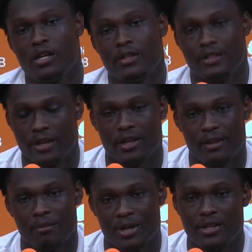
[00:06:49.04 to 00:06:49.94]
Yeah,
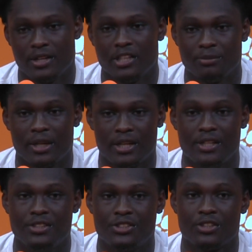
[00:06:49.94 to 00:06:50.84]
I mean, it does make it
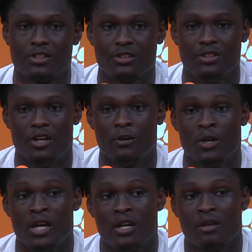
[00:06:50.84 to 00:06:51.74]
easier, you know.
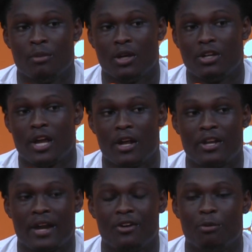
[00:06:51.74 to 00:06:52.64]
But you got
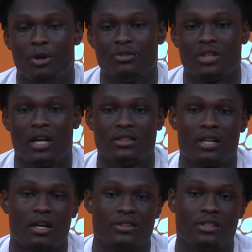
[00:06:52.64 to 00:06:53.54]
to know both sides
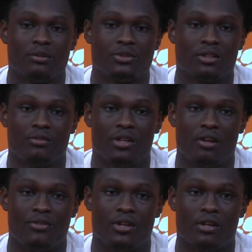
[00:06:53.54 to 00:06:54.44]
concepts of
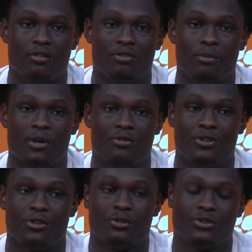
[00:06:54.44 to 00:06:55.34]
the football
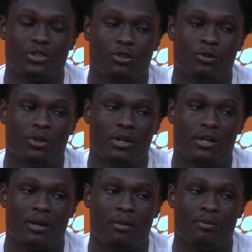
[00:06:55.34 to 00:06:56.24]
field. So,
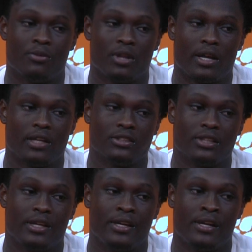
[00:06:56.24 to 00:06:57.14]
like I
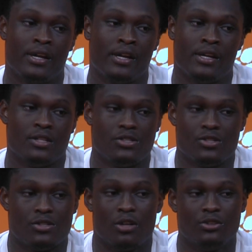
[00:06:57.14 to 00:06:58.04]
say,
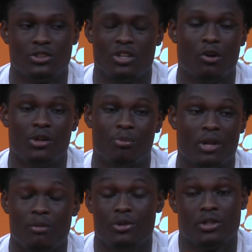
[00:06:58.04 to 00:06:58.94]
just knowing the
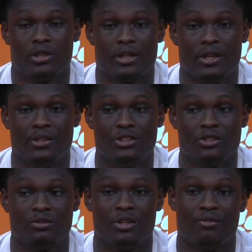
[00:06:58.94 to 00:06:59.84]
playbook and
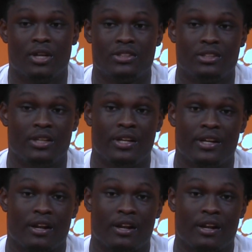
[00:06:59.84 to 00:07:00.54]
just investing in it.